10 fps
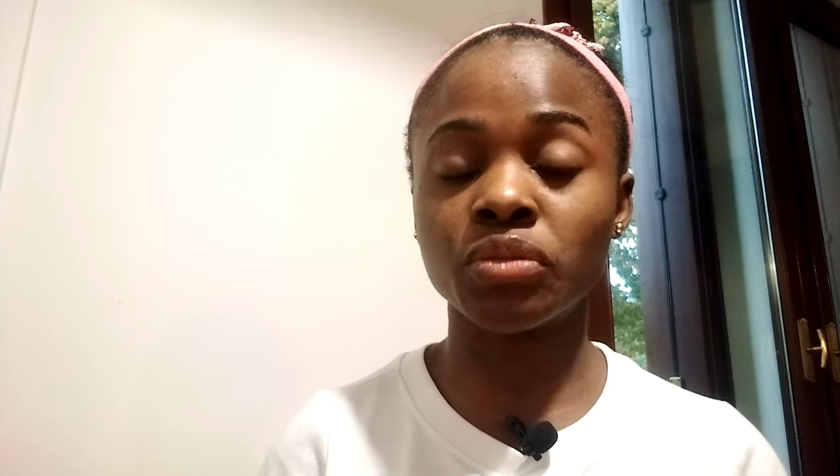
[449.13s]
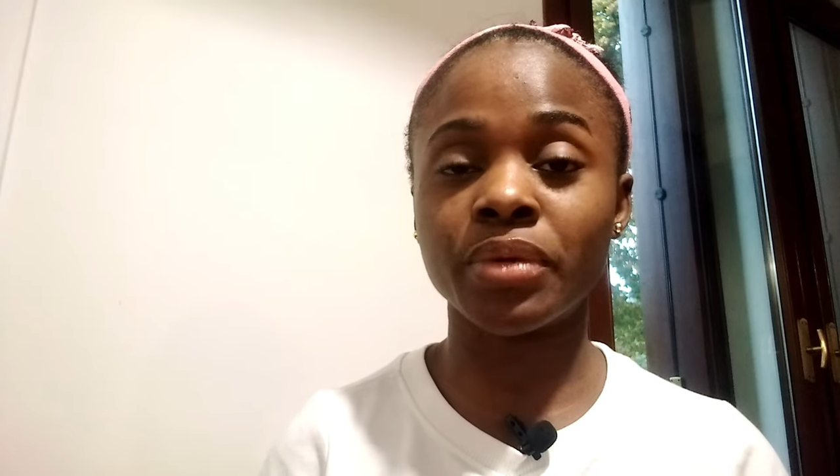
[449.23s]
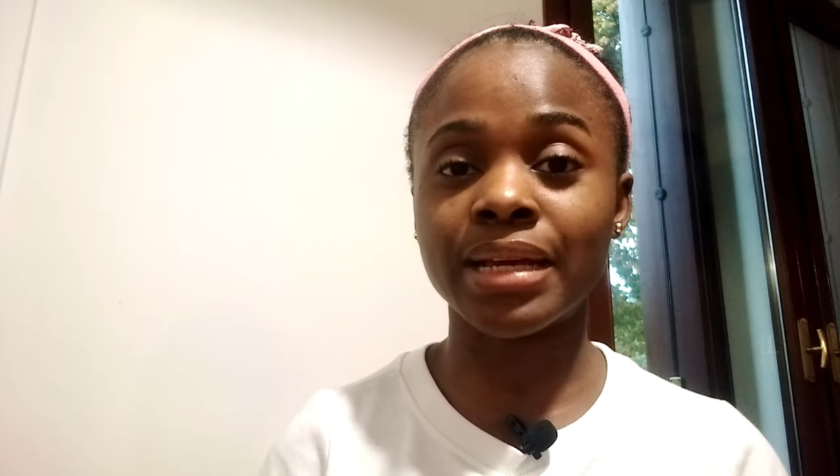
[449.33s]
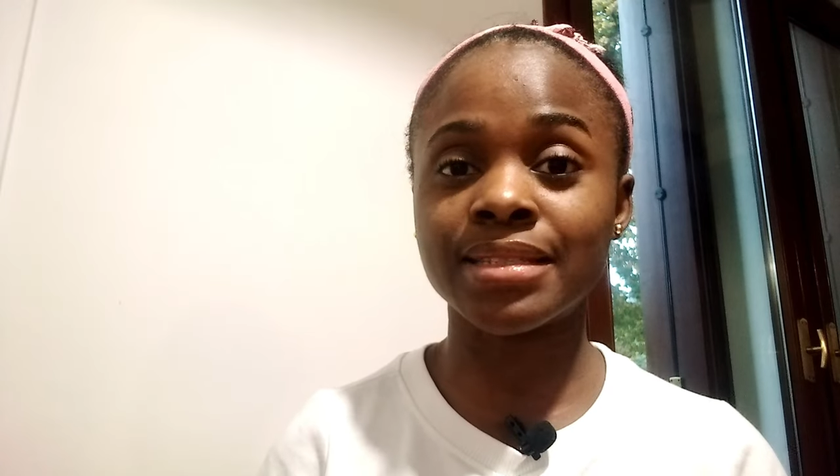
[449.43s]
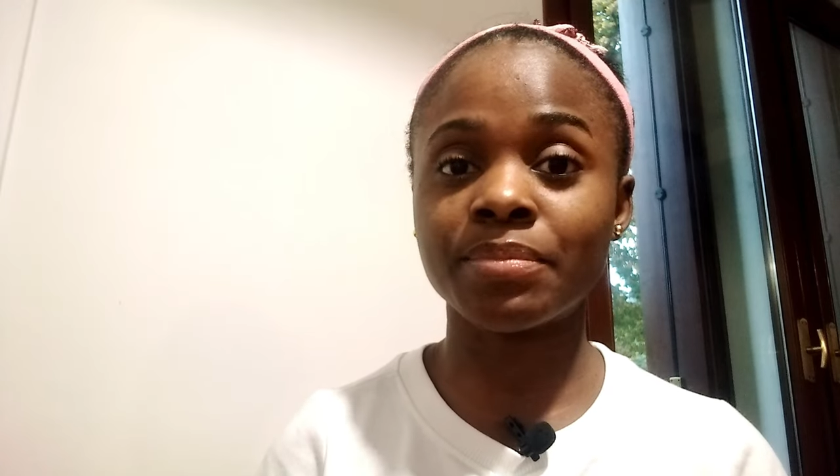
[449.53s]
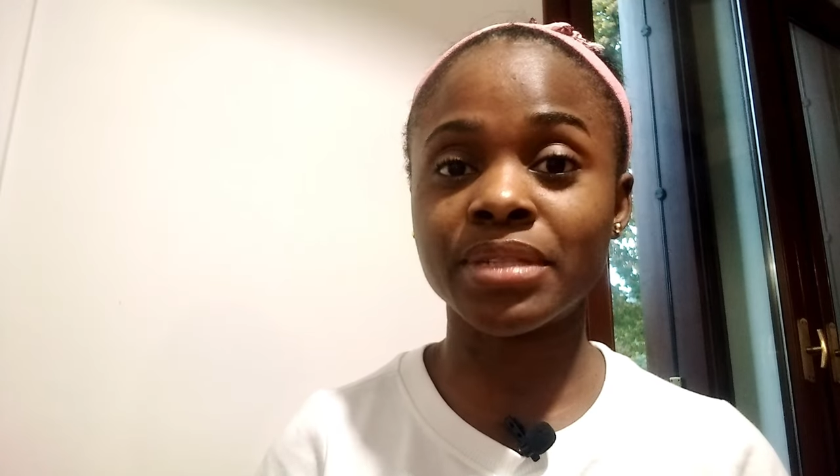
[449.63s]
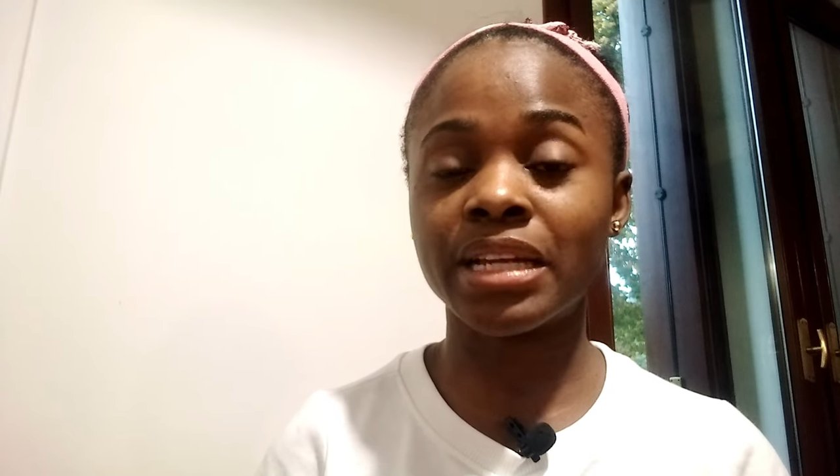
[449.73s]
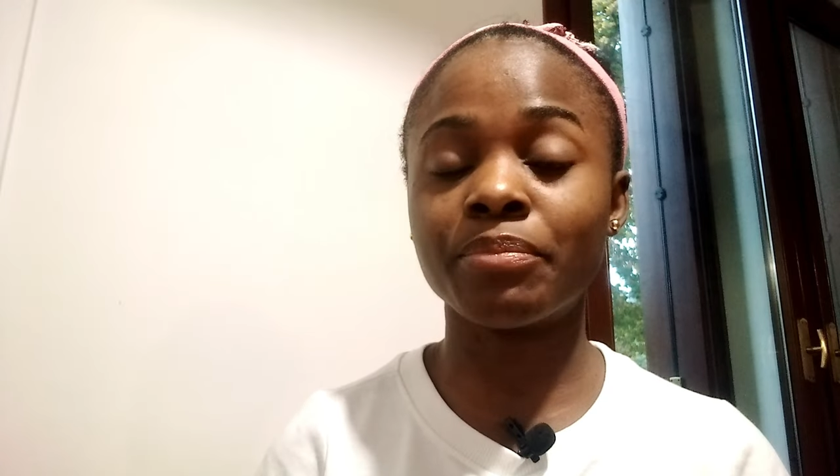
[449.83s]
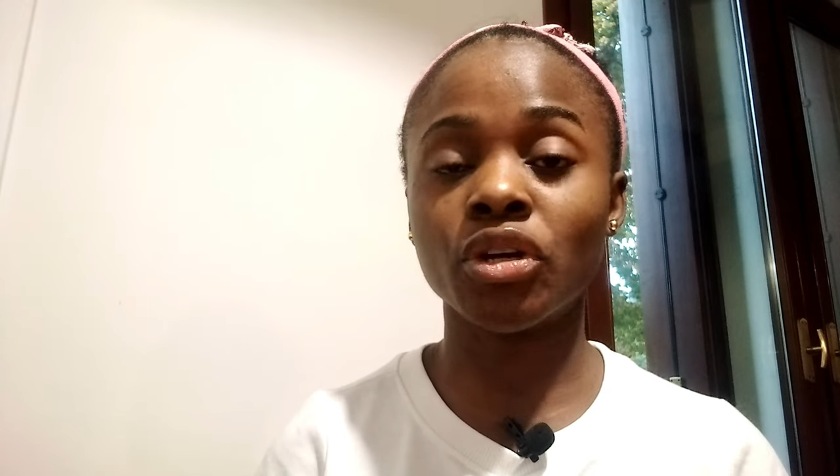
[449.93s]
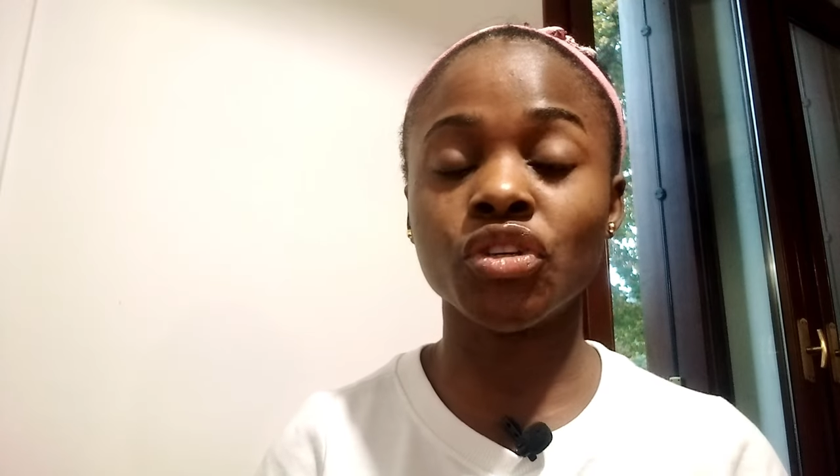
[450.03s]
be
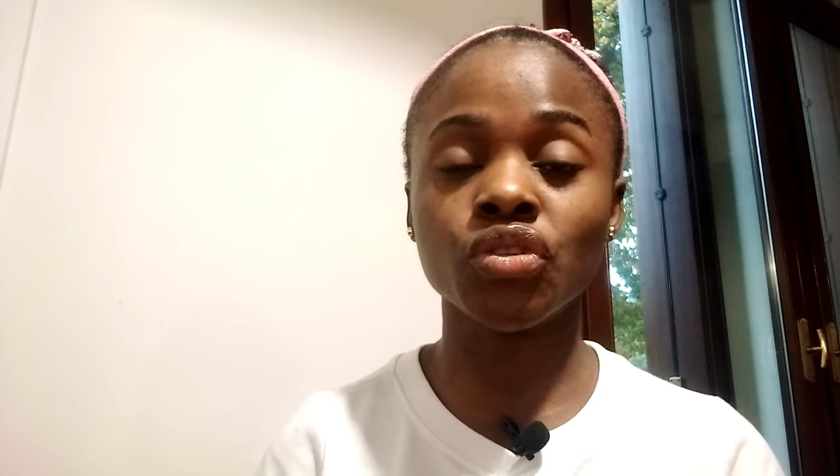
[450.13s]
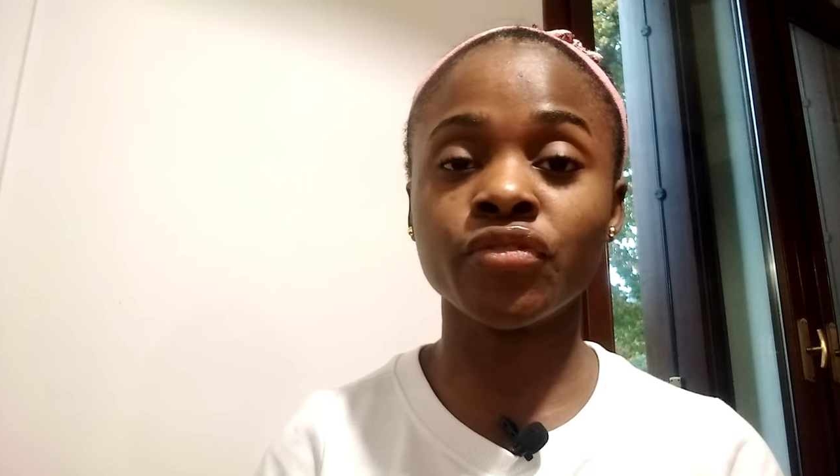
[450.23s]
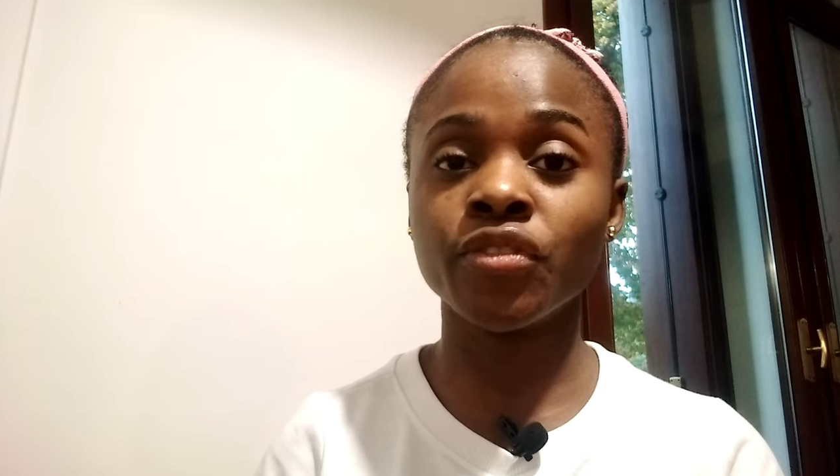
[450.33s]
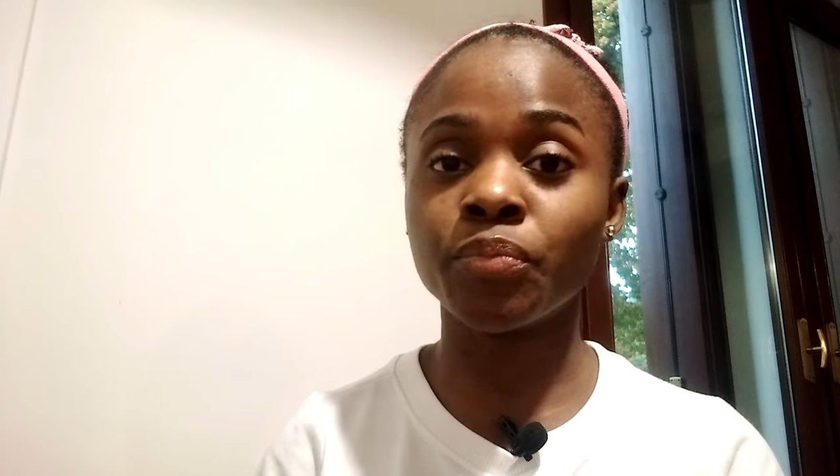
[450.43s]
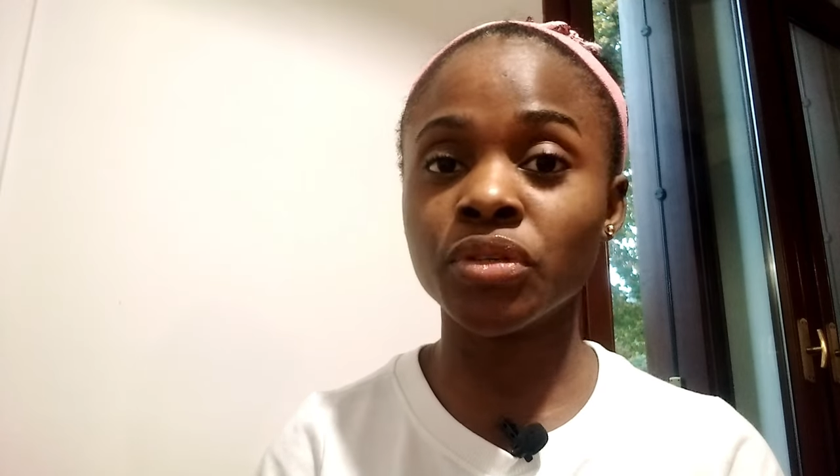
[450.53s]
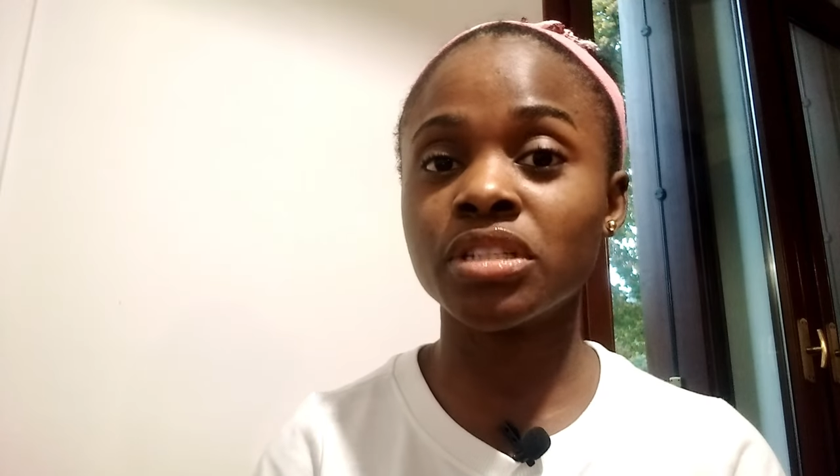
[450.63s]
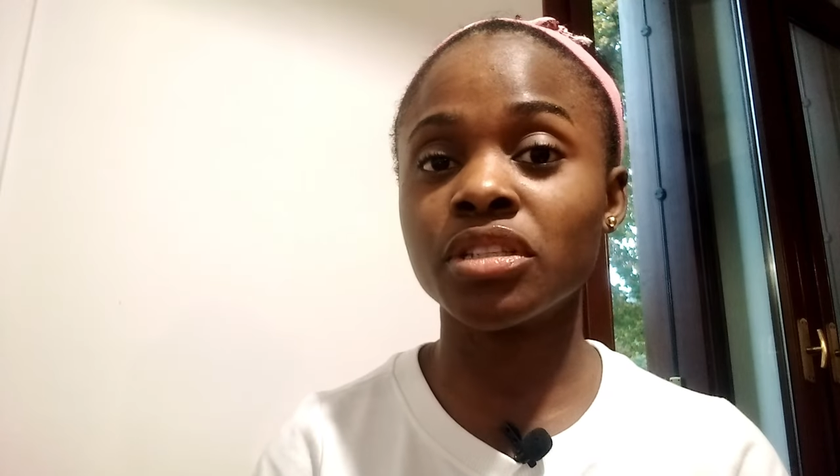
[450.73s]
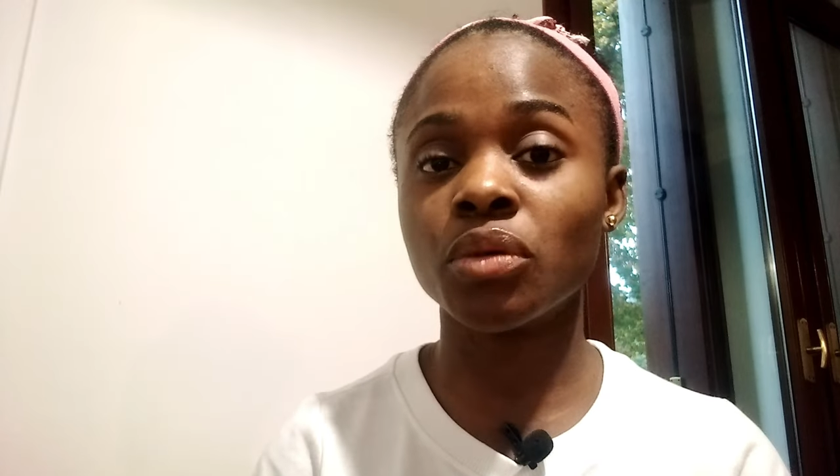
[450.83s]
accepted, but if you put in